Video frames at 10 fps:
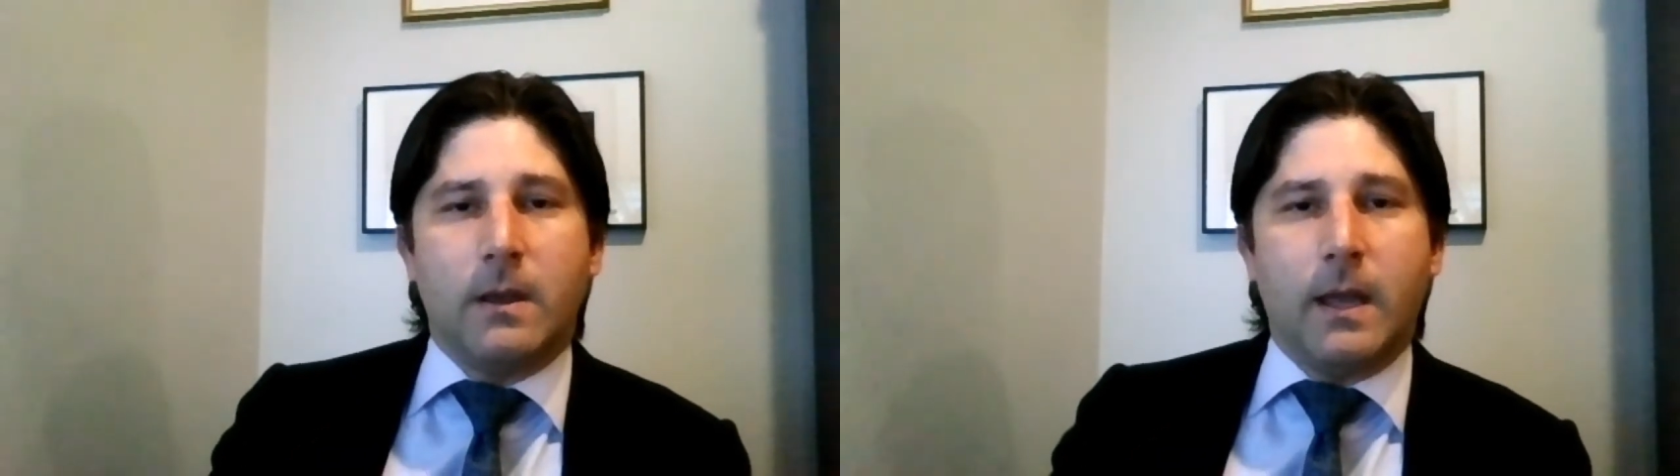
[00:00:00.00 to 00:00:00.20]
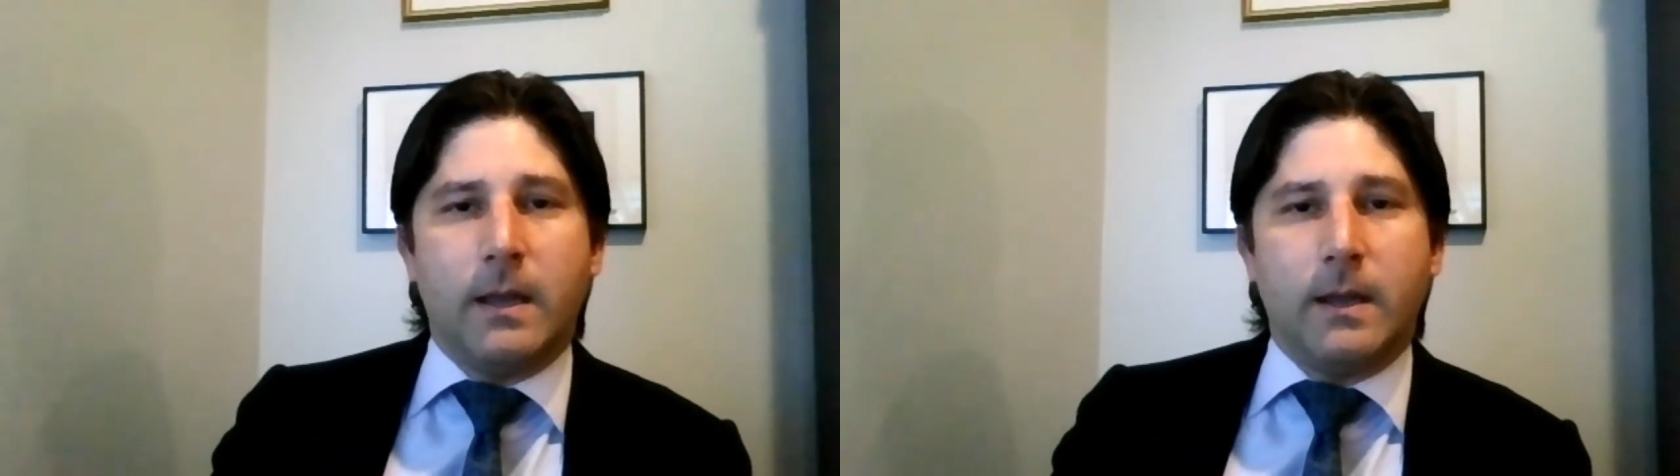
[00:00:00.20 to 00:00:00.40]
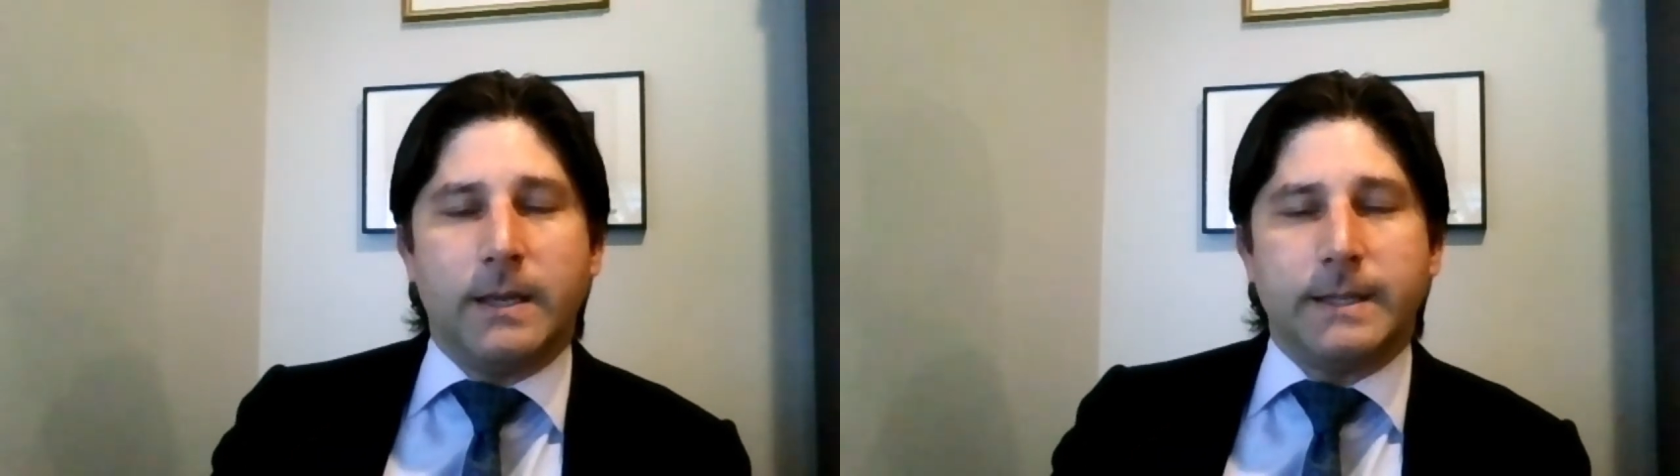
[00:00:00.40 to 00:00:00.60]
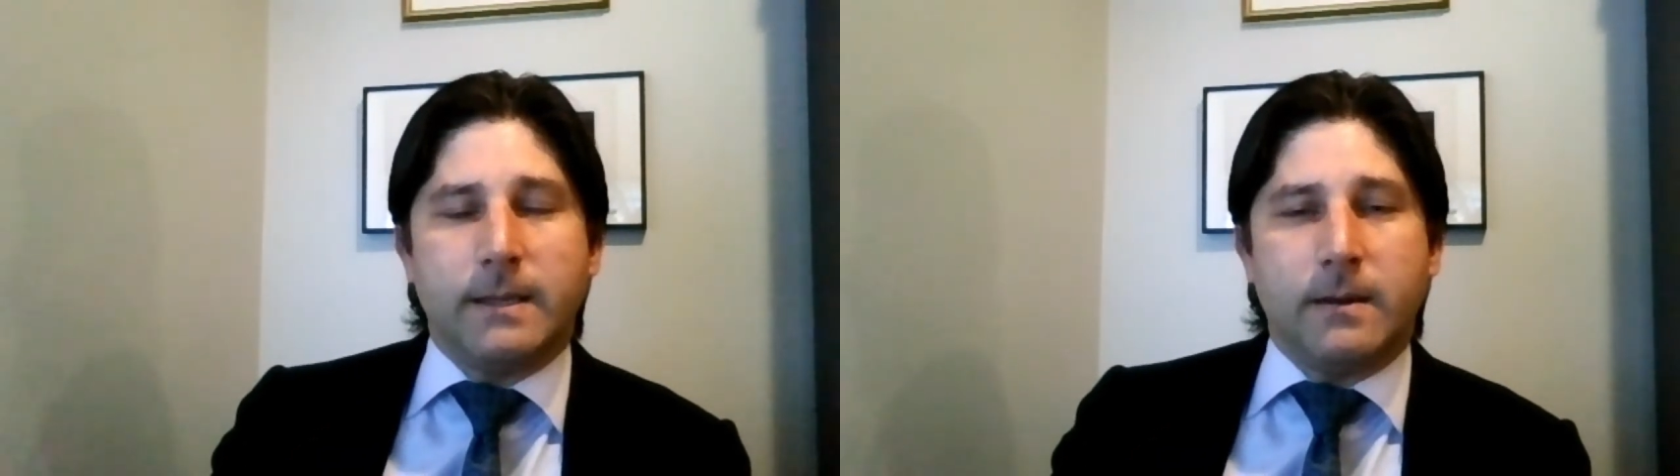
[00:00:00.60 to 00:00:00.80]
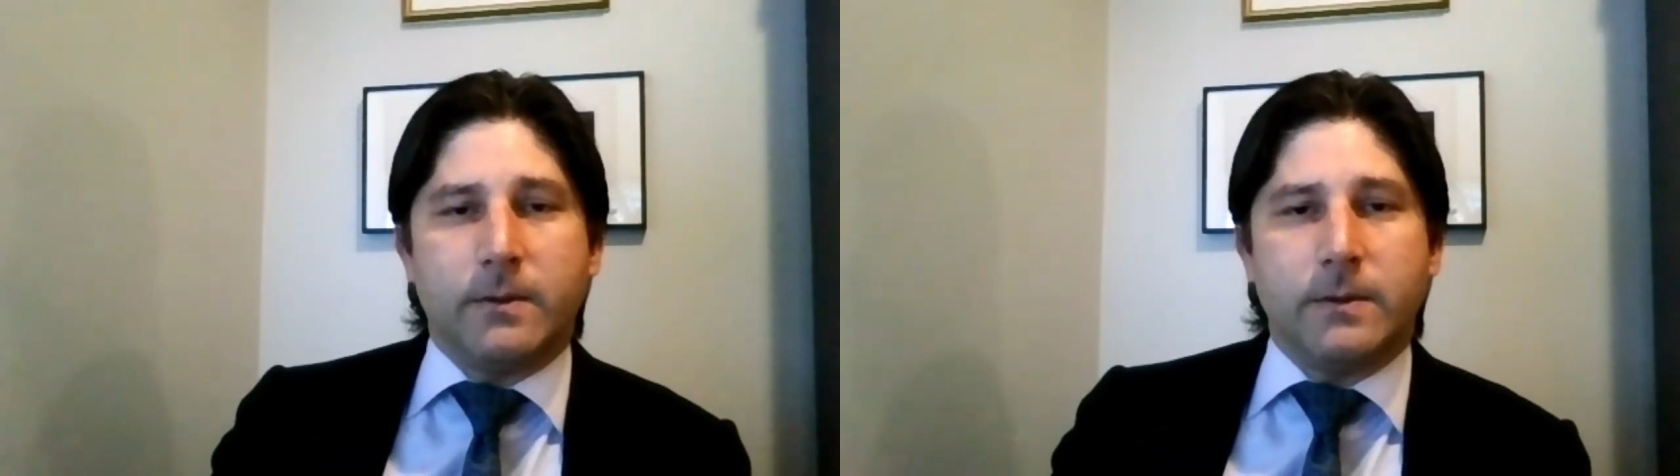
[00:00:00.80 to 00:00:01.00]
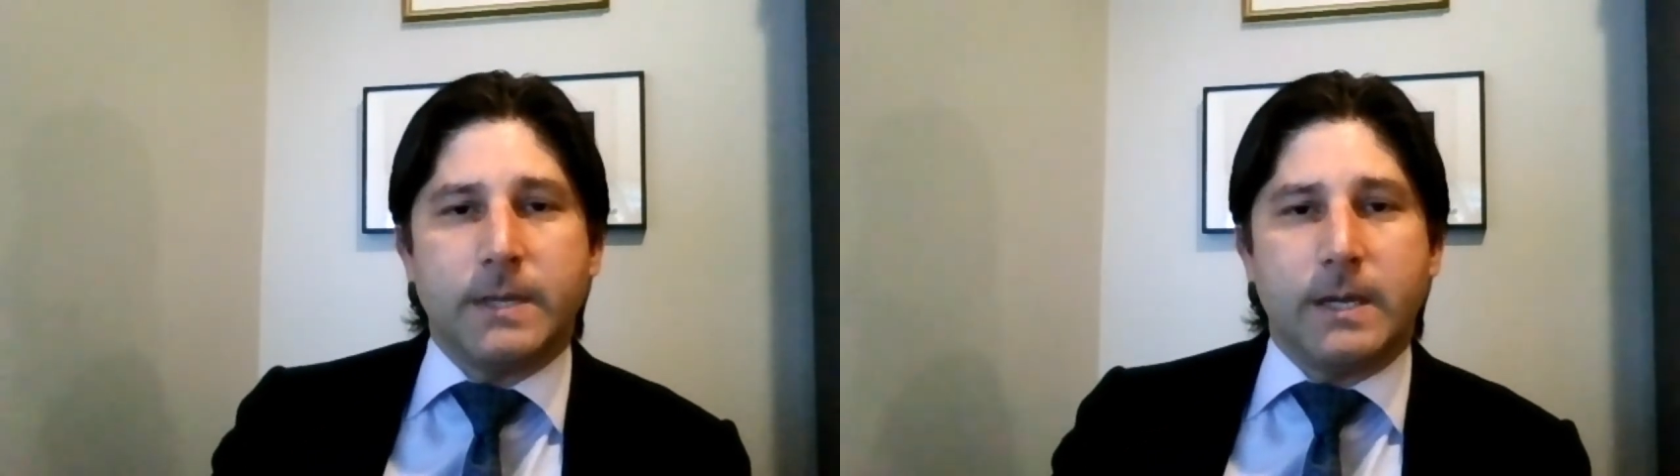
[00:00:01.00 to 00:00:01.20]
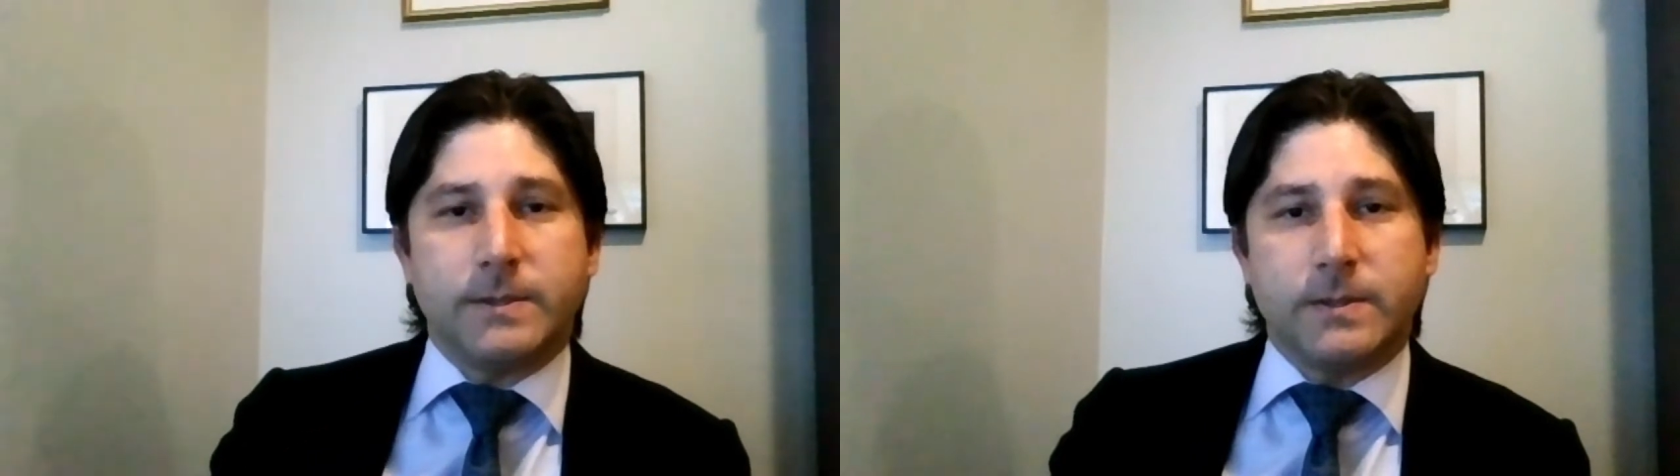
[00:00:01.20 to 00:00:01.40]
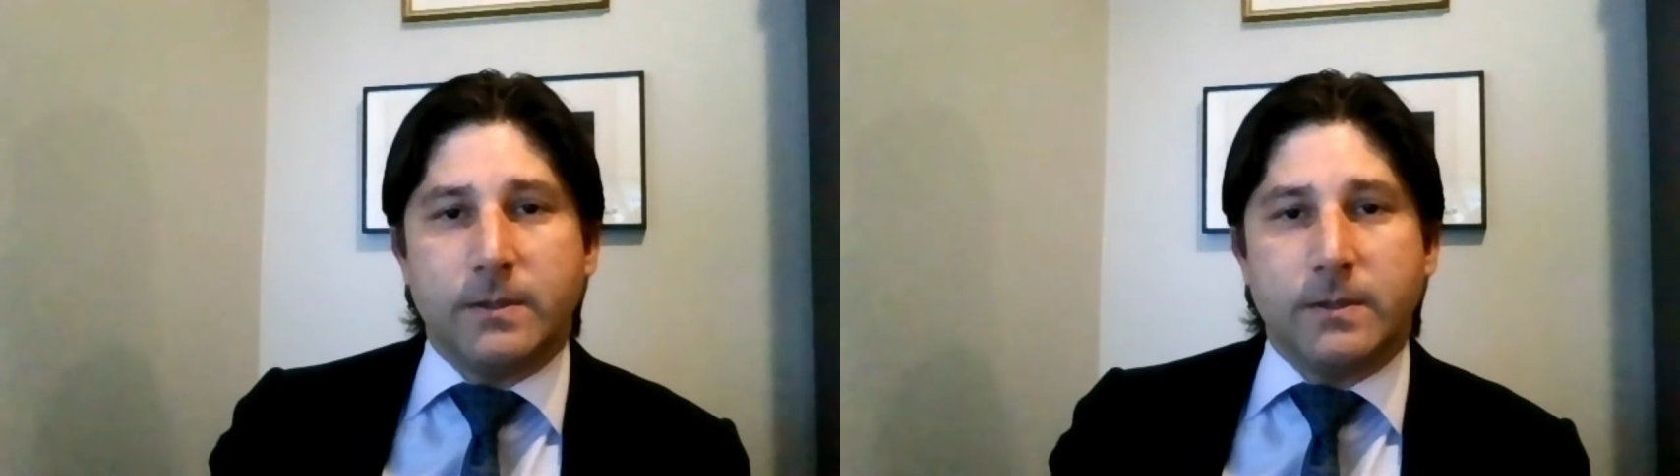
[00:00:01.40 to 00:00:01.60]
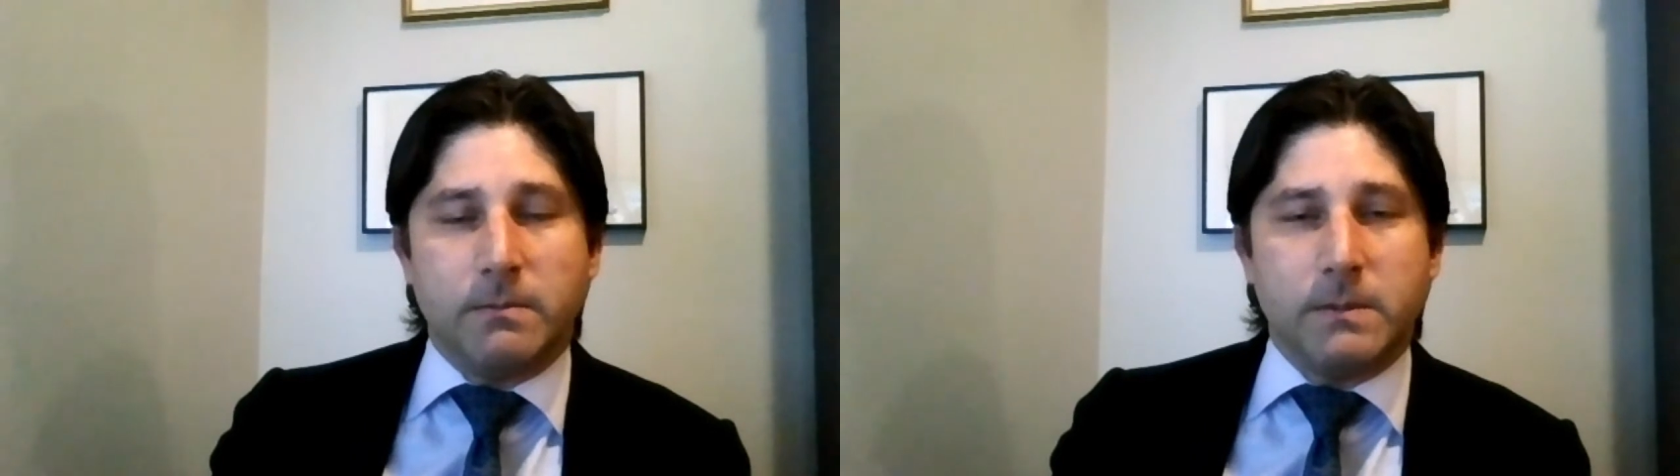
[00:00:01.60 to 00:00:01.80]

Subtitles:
and other tests to